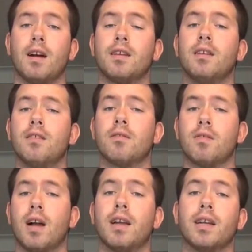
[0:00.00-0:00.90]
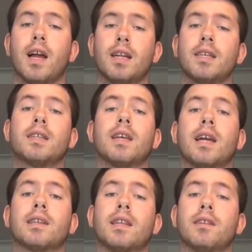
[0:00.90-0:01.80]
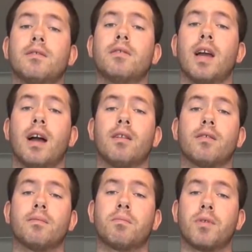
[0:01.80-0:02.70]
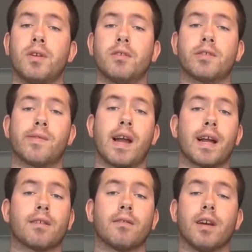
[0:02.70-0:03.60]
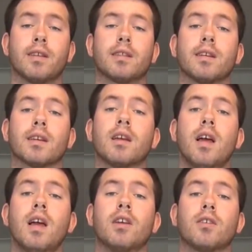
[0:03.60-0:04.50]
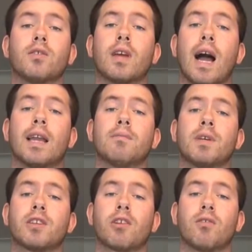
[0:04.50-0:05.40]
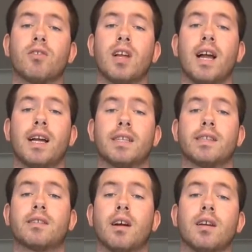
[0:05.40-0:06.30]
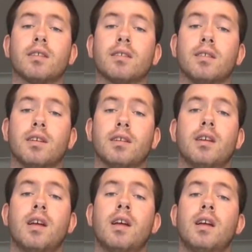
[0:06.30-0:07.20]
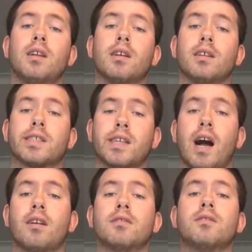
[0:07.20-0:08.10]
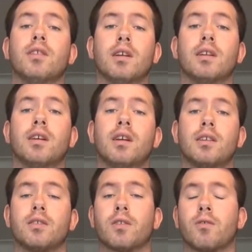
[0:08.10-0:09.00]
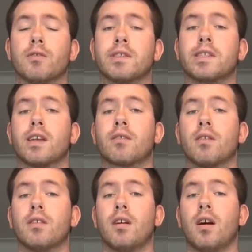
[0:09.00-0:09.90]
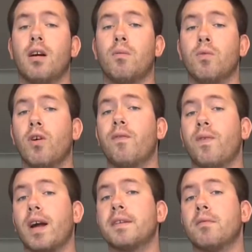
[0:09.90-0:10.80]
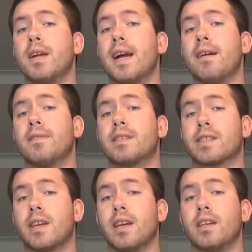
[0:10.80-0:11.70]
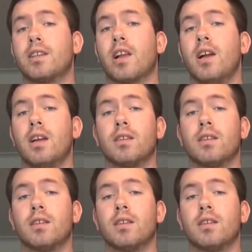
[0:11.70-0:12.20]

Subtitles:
Either way, any tank that you get, breeder's rack or anything, you gotta make sure that it has a tight lid, a solid lid. Your corn snake will find a way out of its cage,